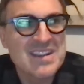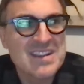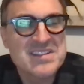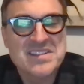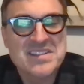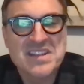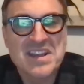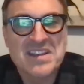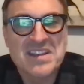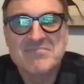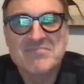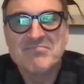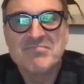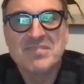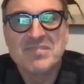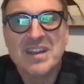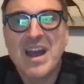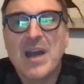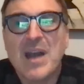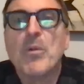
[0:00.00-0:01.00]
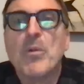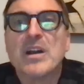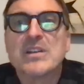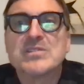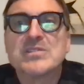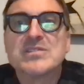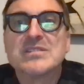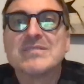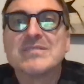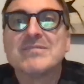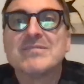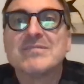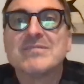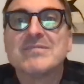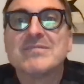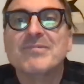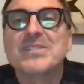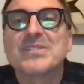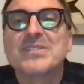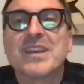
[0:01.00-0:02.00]
And he said, not much.
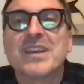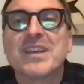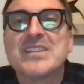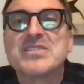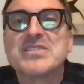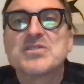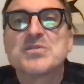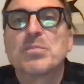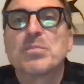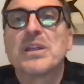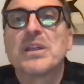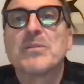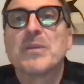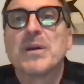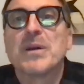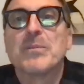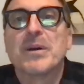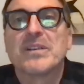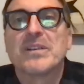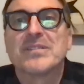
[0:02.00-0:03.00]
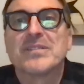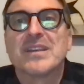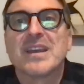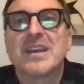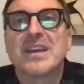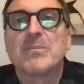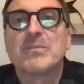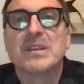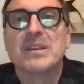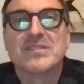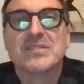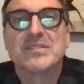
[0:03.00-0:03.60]
He said, I just play my best game.